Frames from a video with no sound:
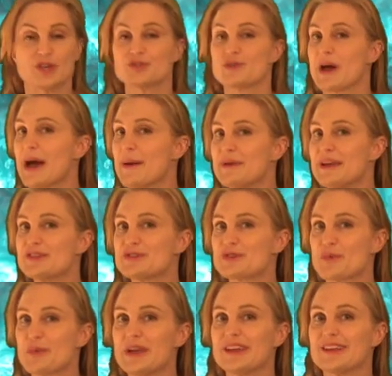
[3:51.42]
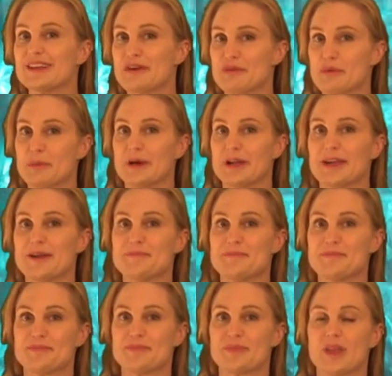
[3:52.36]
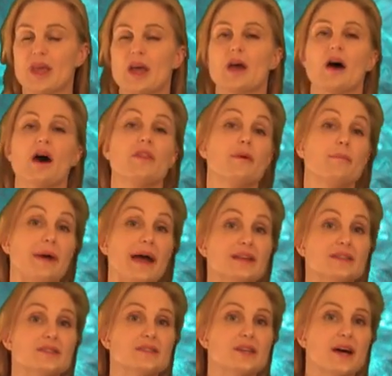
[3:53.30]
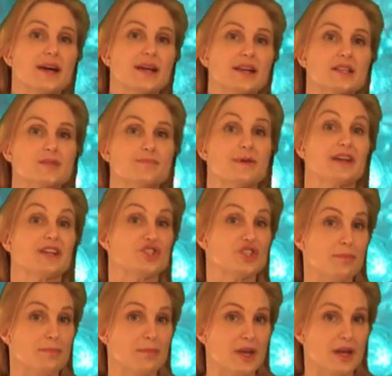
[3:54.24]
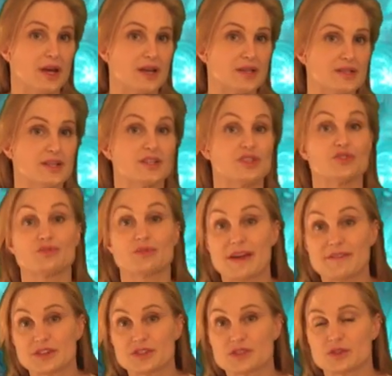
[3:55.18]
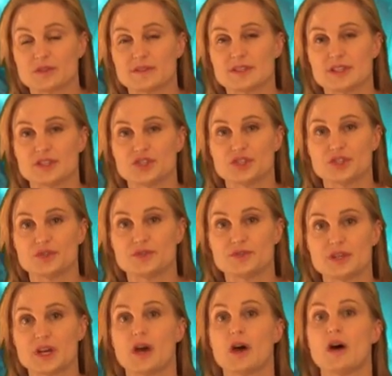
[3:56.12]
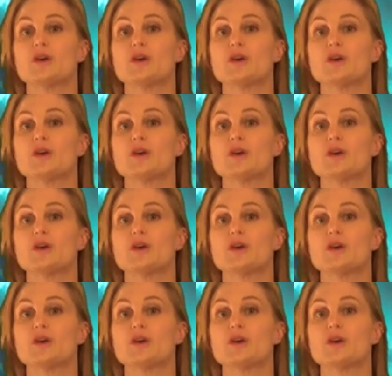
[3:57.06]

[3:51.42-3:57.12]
So happy Easter weekend, everybody. On the bad side, expect GPS and traffic service issues.